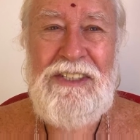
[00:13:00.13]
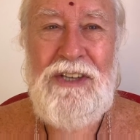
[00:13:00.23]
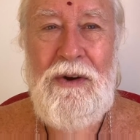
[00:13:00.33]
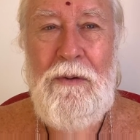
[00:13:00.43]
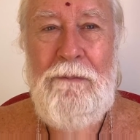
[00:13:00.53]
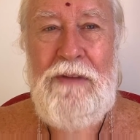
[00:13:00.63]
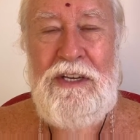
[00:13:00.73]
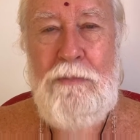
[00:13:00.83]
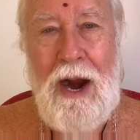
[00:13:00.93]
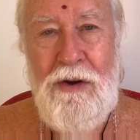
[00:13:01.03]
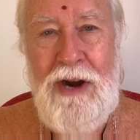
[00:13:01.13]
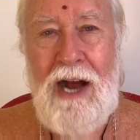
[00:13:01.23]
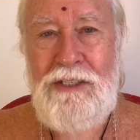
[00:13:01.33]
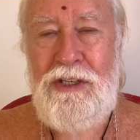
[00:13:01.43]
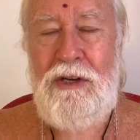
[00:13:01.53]
so it's
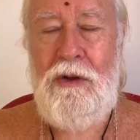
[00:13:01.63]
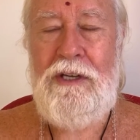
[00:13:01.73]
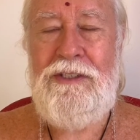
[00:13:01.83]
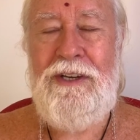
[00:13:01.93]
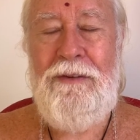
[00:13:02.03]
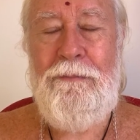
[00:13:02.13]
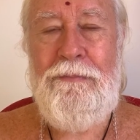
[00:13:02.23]
paradoxical, isn't it?